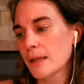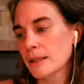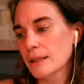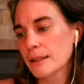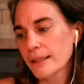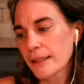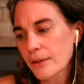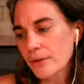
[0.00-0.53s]

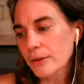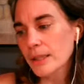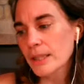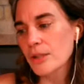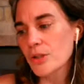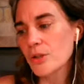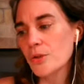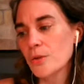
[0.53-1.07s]
literally
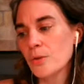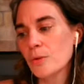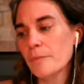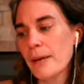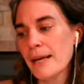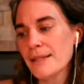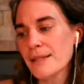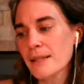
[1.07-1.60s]
to
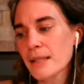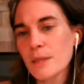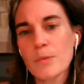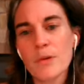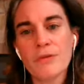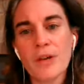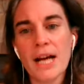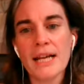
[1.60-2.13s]
basically
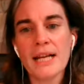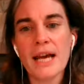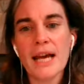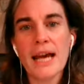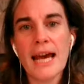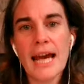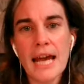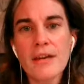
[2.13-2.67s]
provide
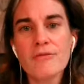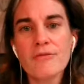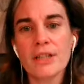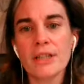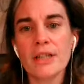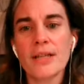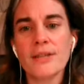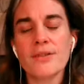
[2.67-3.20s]

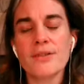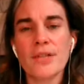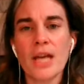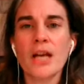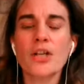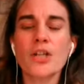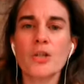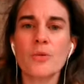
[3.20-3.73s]
haven and
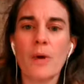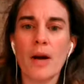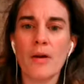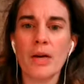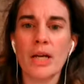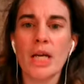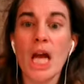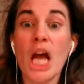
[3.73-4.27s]

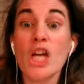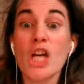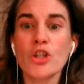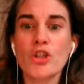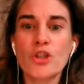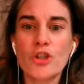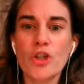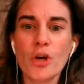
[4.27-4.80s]
sanctuary
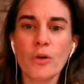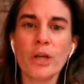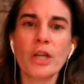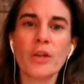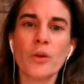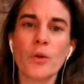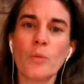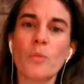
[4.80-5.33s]

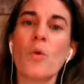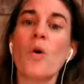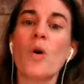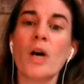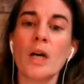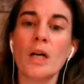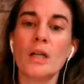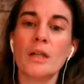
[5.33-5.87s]
during the
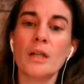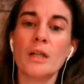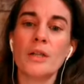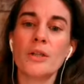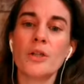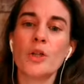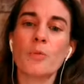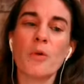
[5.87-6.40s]
war,
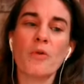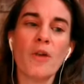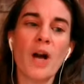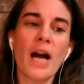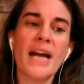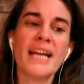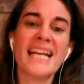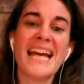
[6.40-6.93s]
to
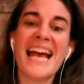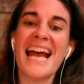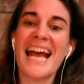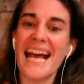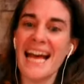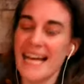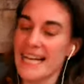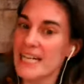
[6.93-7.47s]
provide
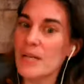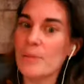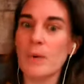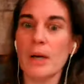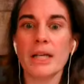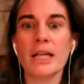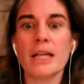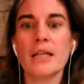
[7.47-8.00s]

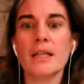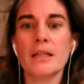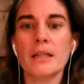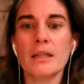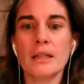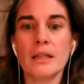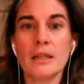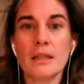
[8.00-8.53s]
anybody
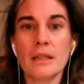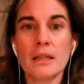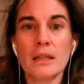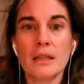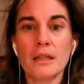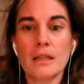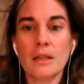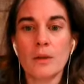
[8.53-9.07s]

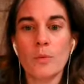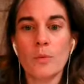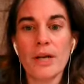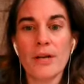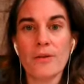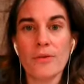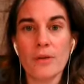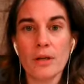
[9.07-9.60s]

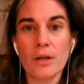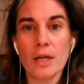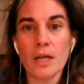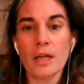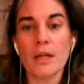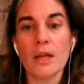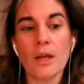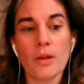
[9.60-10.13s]
with
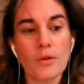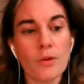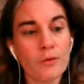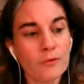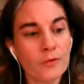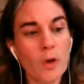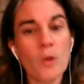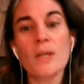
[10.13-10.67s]
the
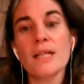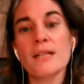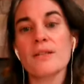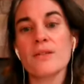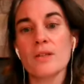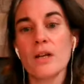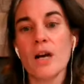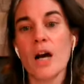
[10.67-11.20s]

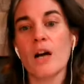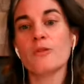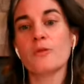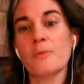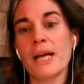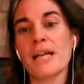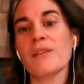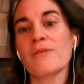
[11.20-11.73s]
focus of
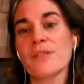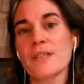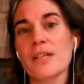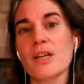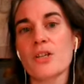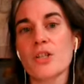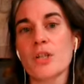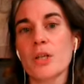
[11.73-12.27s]

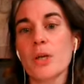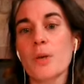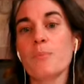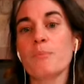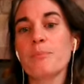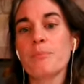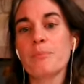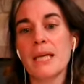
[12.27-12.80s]
manifestation,
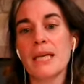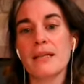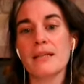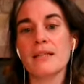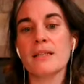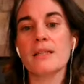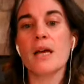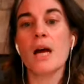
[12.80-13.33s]

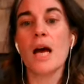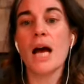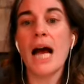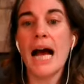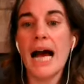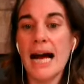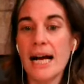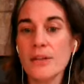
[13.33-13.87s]
peace,
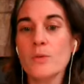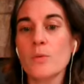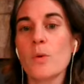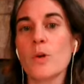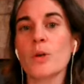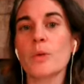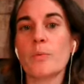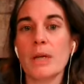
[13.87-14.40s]
and
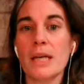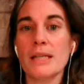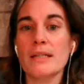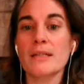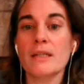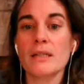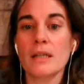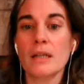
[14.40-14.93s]
world
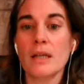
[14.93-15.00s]
peace